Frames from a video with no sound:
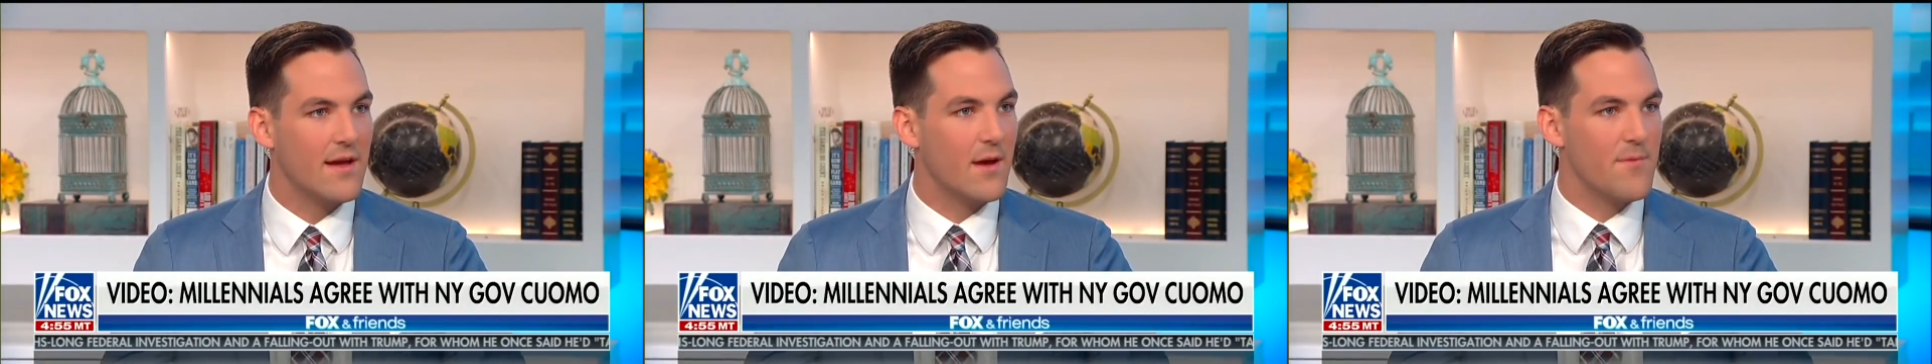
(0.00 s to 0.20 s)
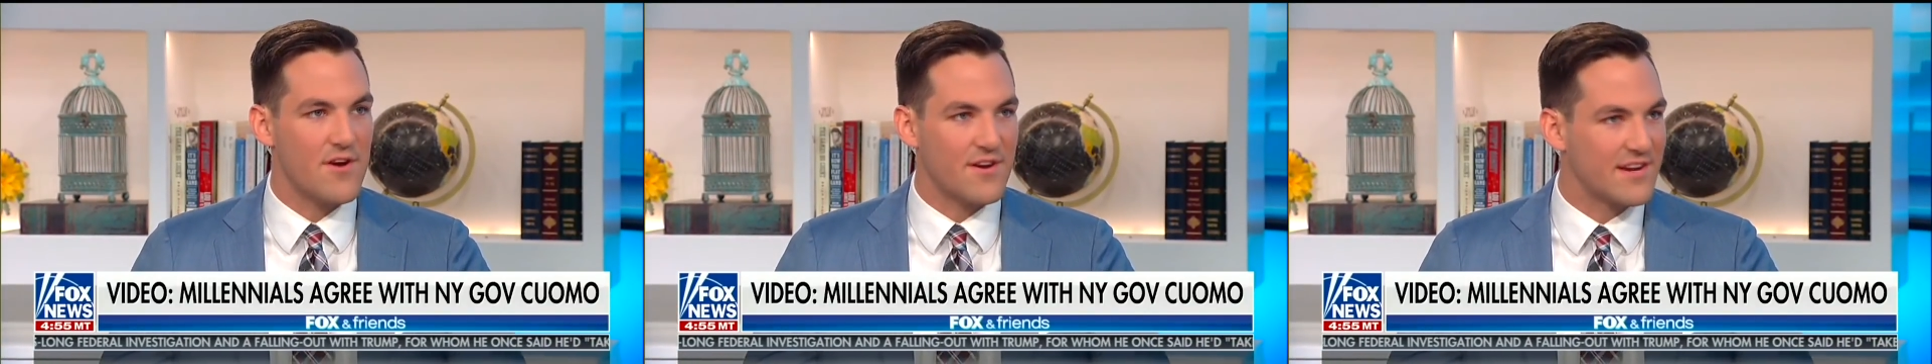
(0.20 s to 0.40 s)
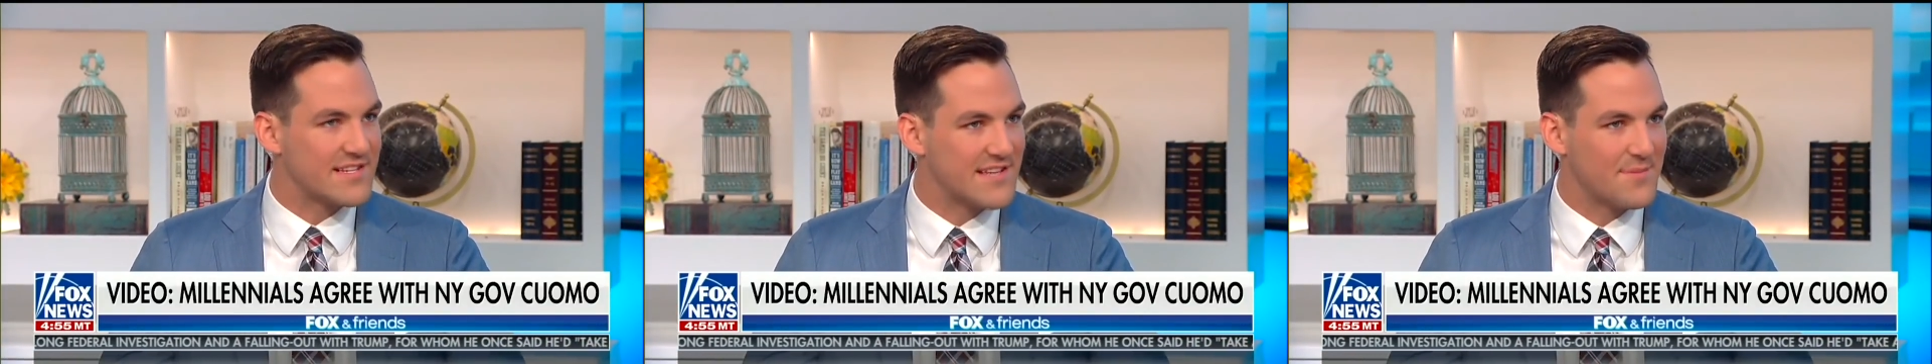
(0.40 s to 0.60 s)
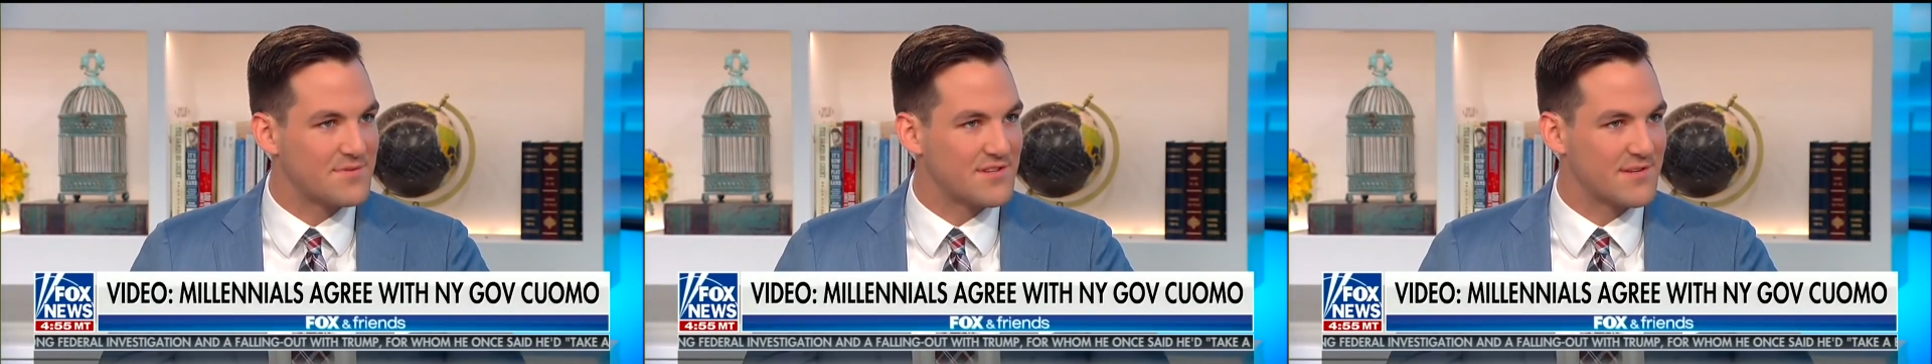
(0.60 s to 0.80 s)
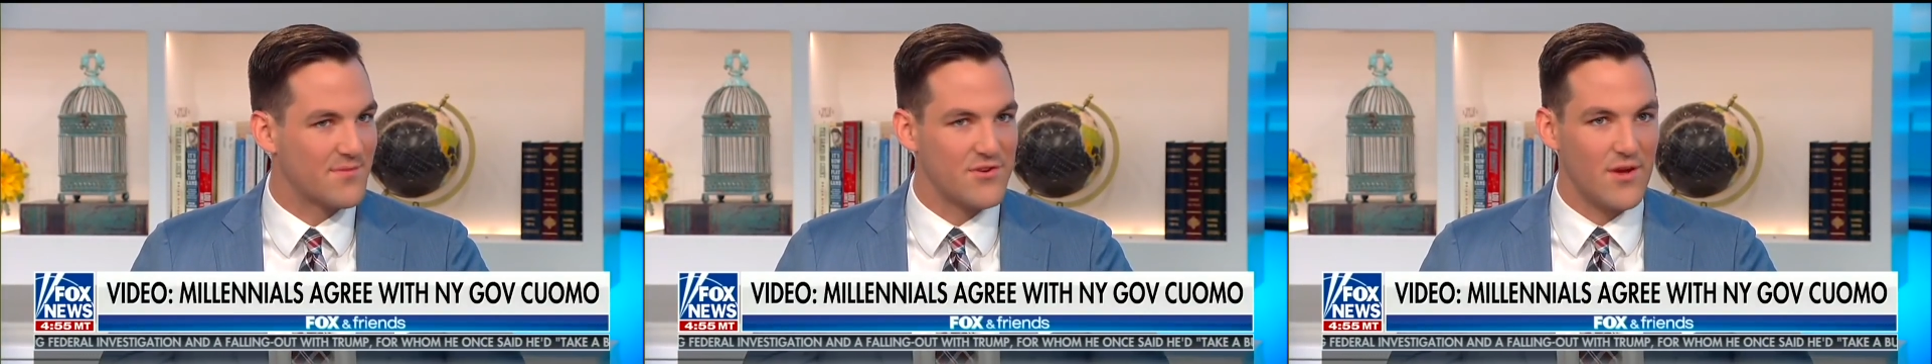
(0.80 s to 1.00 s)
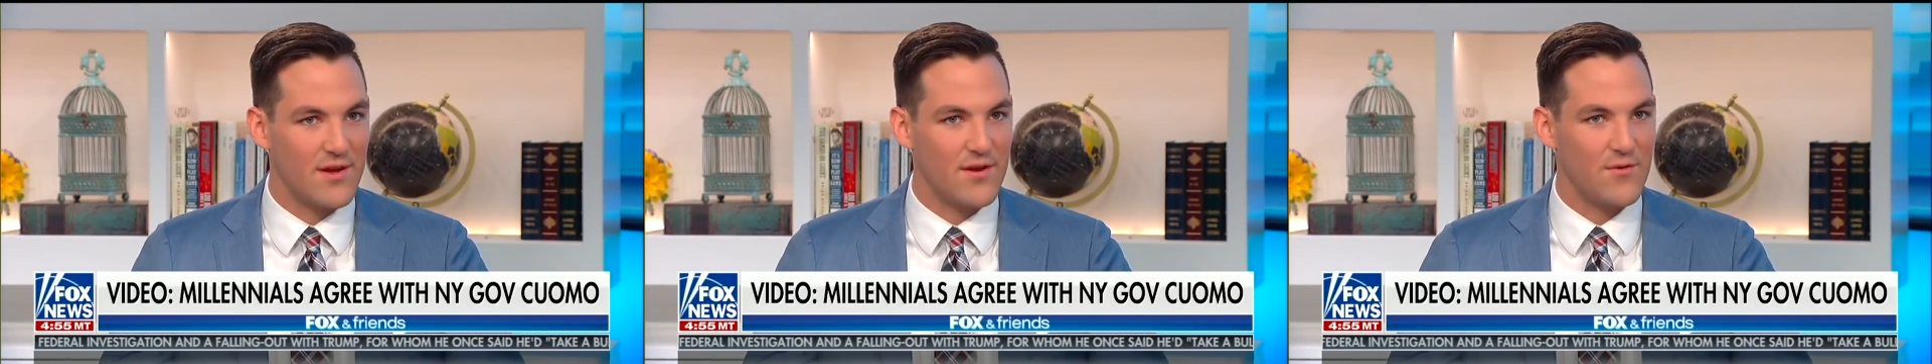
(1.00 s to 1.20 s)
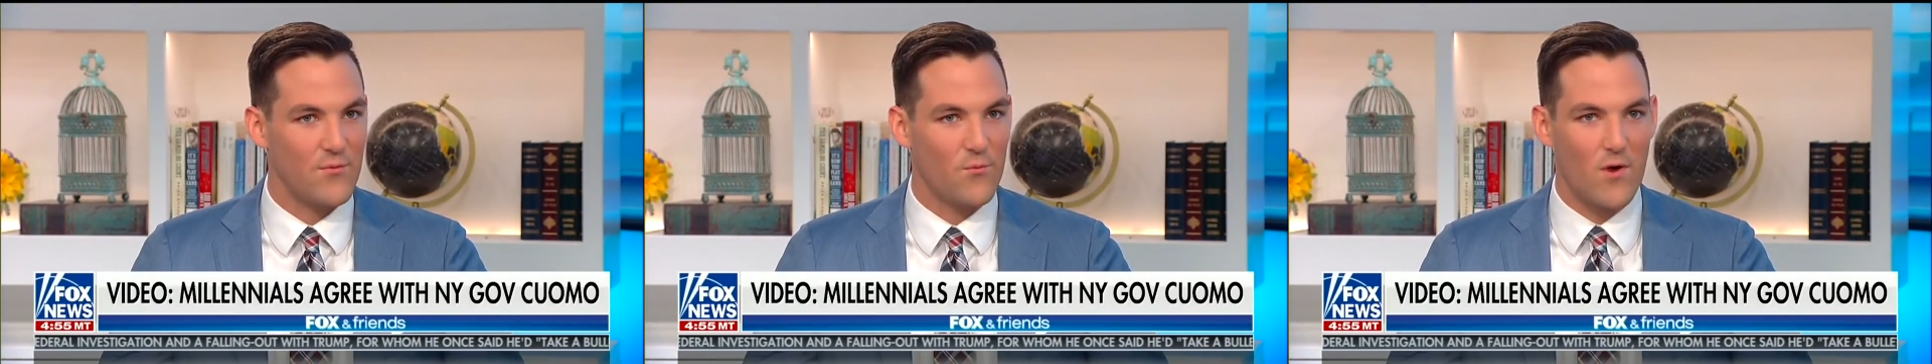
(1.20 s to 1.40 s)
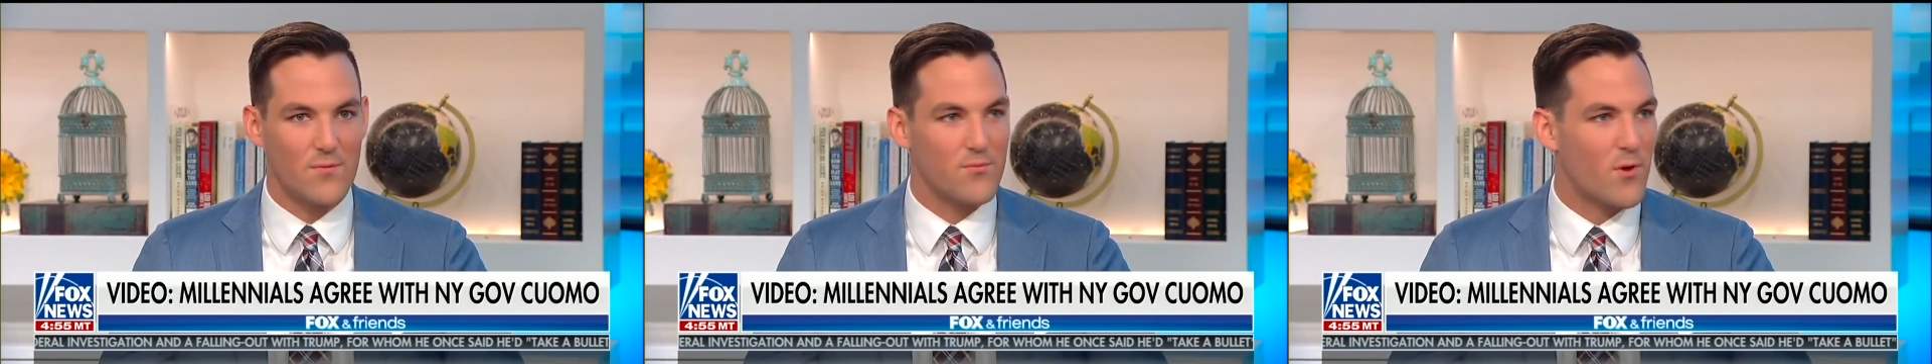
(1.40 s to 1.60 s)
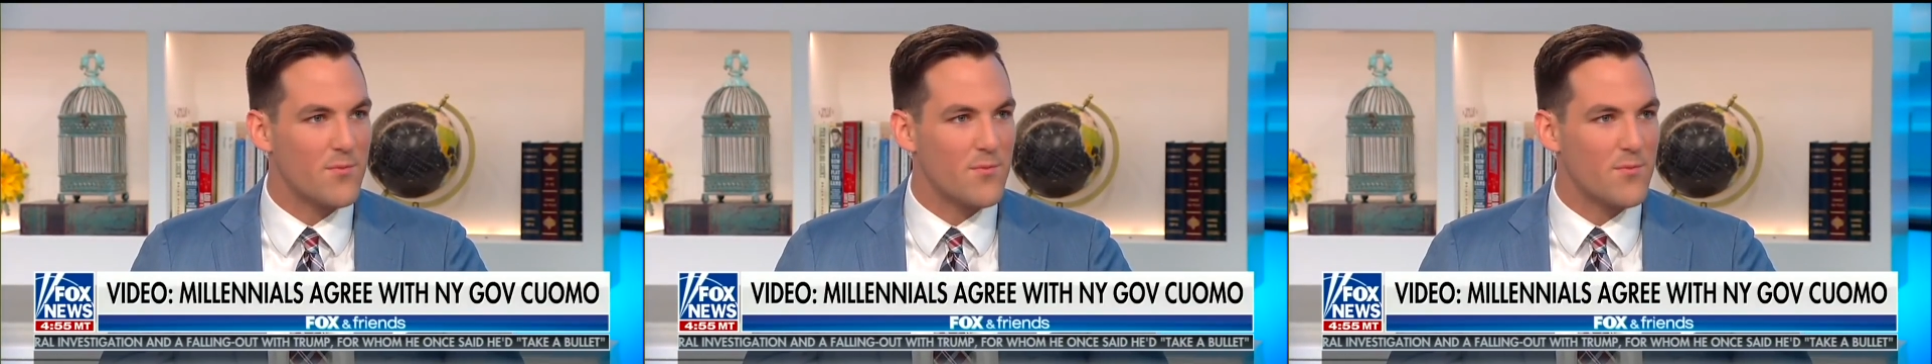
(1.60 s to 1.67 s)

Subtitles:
American exceptionalism, what